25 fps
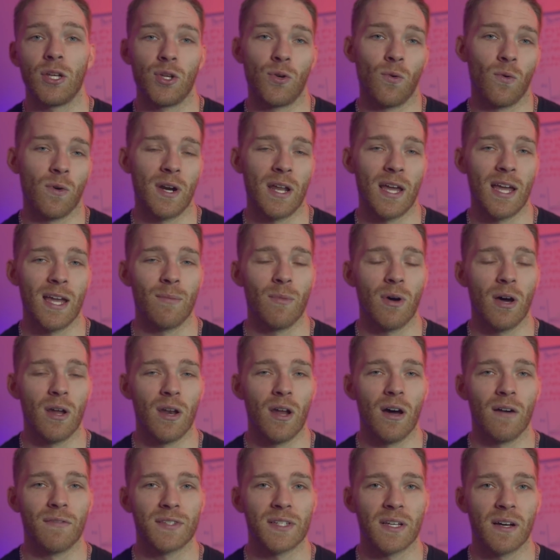your name
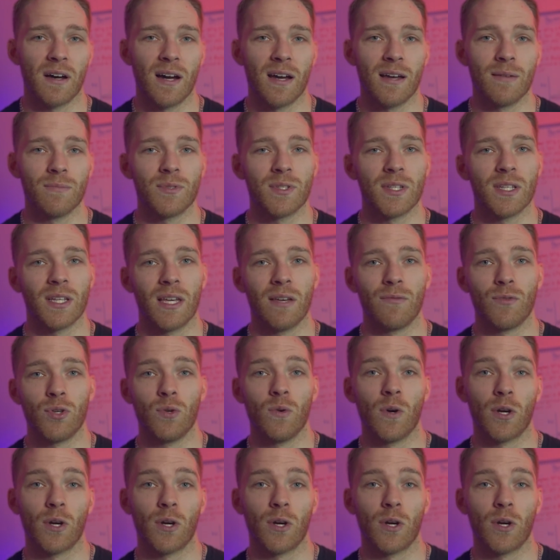enough times to give you